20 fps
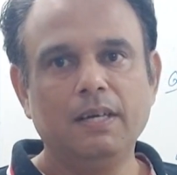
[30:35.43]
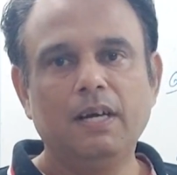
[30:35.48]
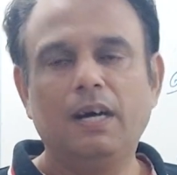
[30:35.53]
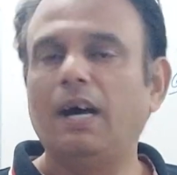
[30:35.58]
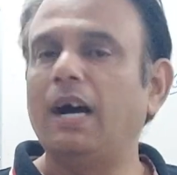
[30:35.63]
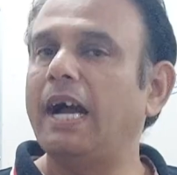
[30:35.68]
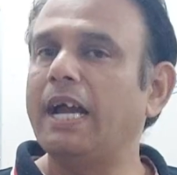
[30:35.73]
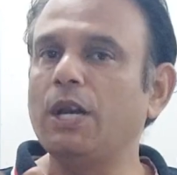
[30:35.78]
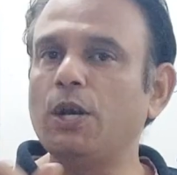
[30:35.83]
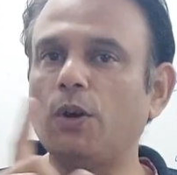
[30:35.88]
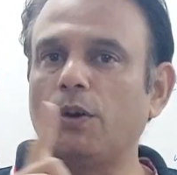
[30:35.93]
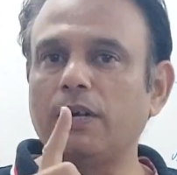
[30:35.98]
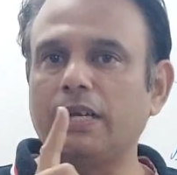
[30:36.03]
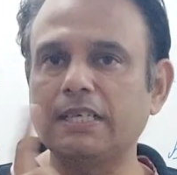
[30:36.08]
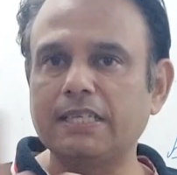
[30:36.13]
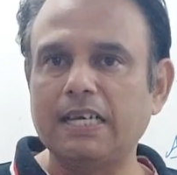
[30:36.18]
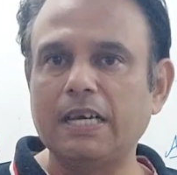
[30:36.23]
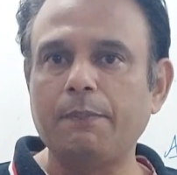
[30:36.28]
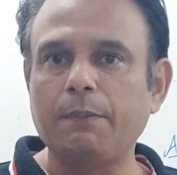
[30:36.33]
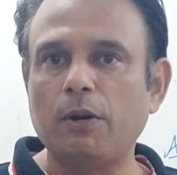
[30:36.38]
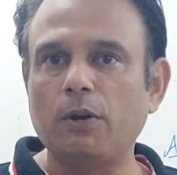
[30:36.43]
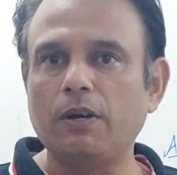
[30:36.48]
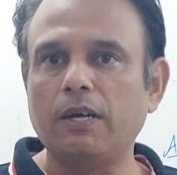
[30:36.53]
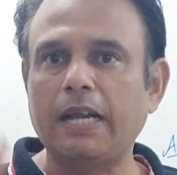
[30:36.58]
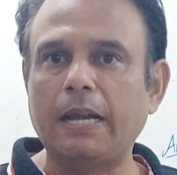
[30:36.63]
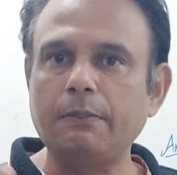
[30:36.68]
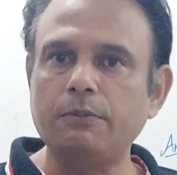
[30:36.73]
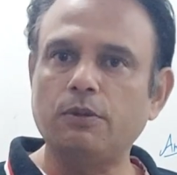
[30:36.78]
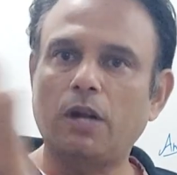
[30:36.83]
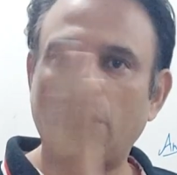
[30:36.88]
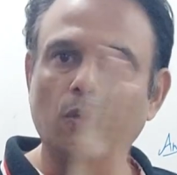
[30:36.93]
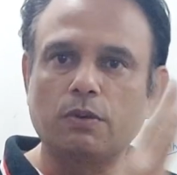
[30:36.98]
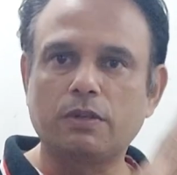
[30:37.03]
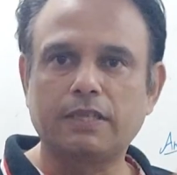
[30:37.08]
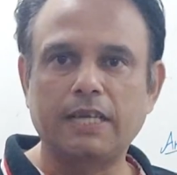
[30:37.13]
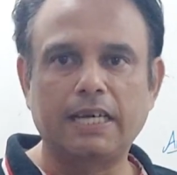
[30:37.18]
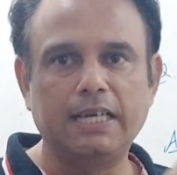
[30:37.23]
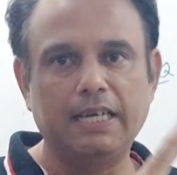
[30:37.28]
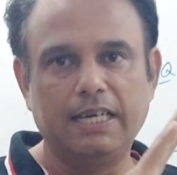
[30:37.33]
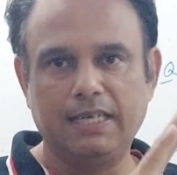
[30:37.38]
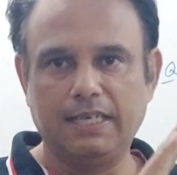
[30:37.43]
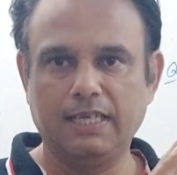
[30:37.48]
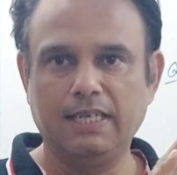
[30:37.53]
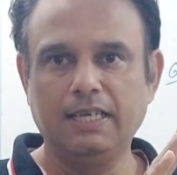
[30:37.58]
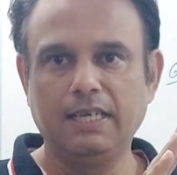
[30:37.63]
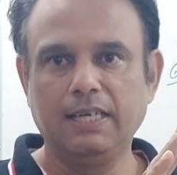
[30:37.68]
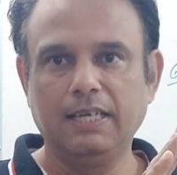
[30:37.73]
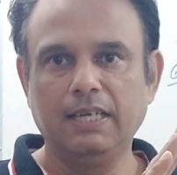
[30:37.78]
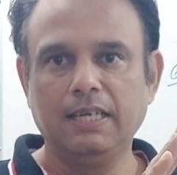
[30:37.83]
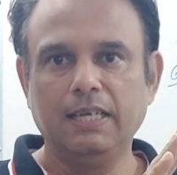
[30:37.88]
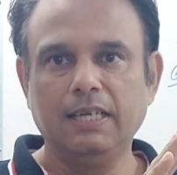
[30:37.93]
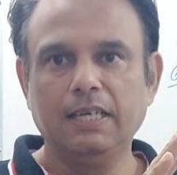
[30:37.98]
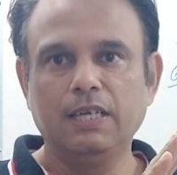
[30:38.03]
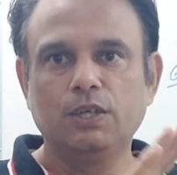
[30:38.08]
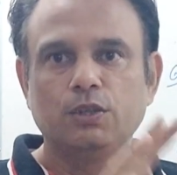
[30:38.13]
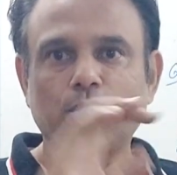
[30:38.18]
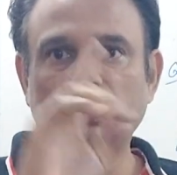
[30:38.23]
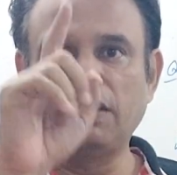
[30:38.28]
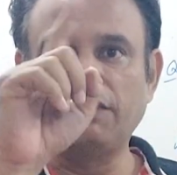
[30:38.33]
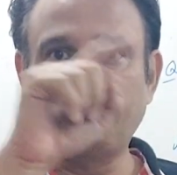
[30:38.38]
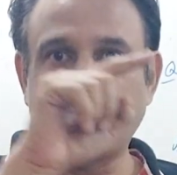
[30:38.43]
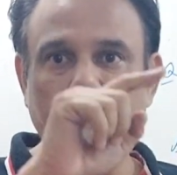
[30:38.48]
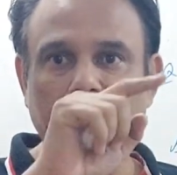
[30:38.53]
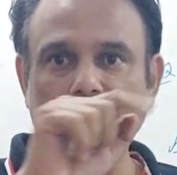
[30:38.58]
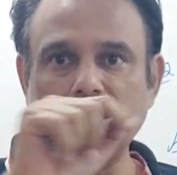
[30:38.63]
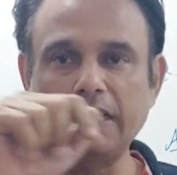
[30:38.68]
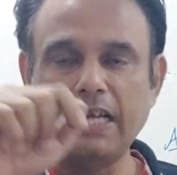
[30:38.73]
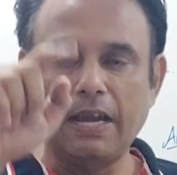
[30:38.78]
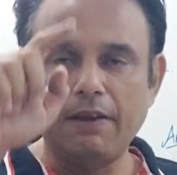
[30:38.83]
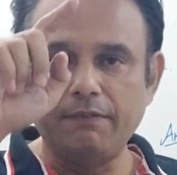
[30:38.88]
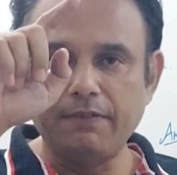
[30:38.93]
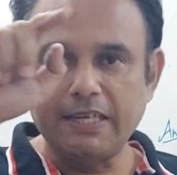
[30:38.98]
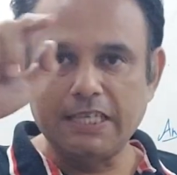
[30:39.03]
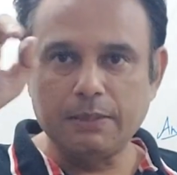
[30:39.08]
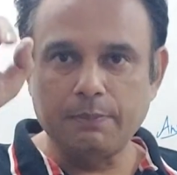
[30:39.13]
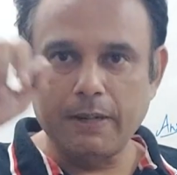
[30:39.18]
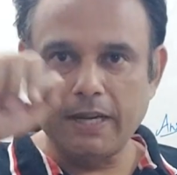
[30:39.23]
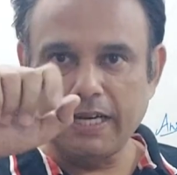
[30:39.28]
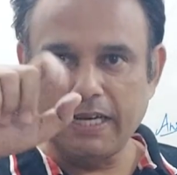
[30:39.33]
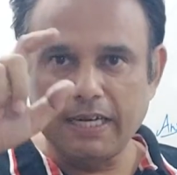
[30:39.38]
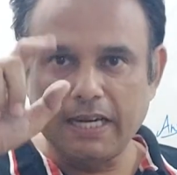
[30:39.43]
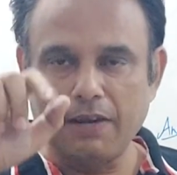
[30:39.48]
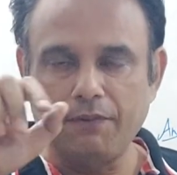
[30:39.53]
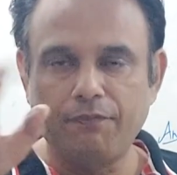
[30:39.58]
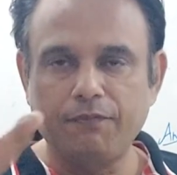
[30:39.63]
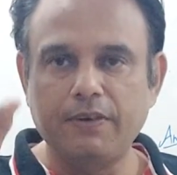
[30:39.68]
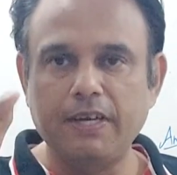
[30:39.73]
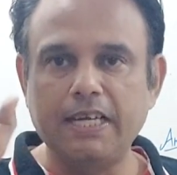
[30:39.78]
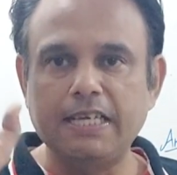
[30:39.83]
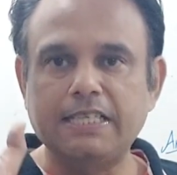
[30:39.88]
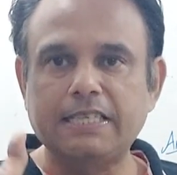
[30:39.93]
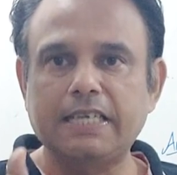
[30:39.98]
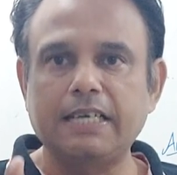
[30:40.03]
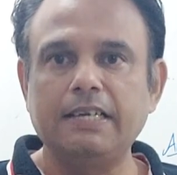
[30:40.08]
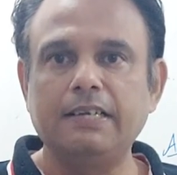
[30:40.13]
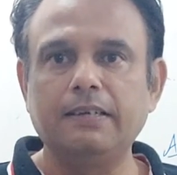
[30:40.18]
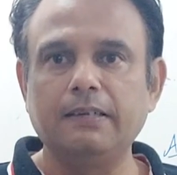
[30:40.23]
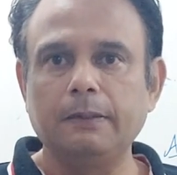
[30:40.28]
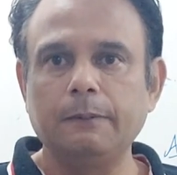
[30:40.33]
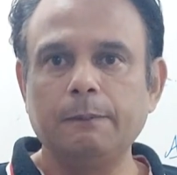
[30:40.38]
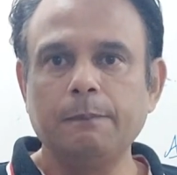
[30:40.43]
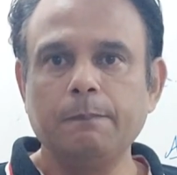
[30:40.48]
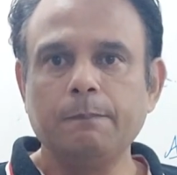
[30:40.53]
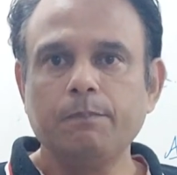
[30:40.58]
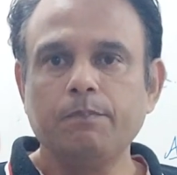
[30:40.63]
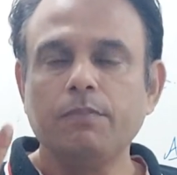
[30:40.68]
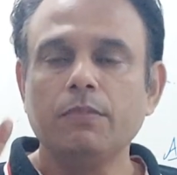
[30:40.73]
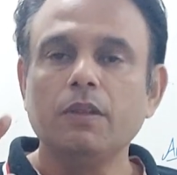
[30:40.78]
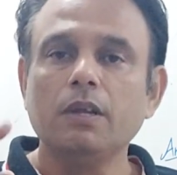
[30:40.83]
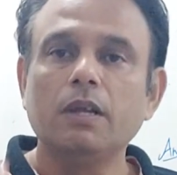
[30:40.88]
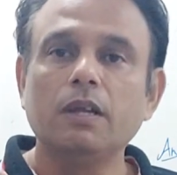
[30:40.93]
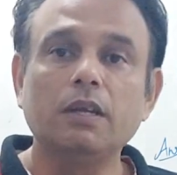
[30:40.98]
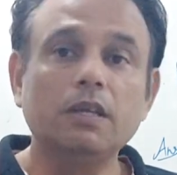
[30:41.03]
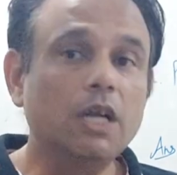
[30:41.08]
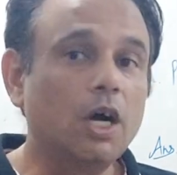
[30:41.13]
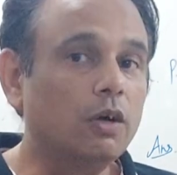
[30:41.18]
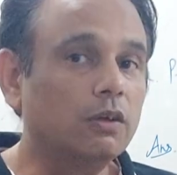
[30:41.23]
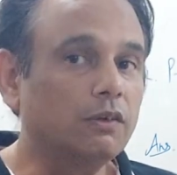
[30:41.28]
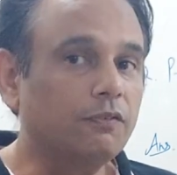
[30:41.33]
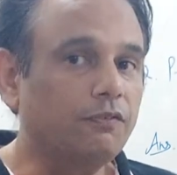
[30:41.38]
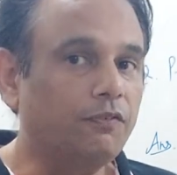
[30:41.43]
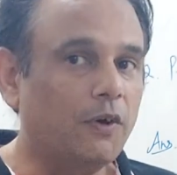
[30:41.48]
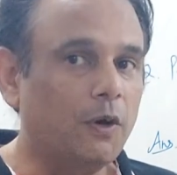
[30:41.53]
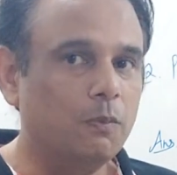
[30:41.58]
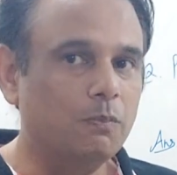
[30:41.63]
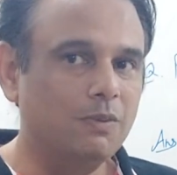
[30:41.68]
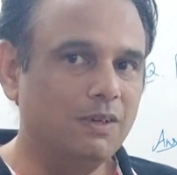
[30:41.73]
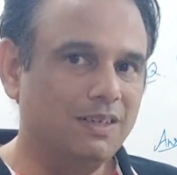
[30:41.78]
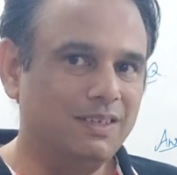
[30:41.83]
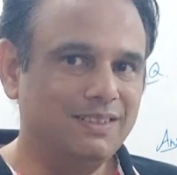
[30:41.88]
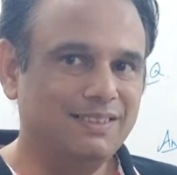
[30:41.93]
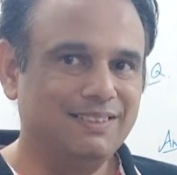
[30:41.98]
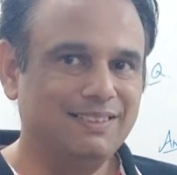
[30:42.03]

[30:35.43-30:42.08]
I naught doesn't depend on time, so outside that. So the average bracket ft is clear. Now the formula.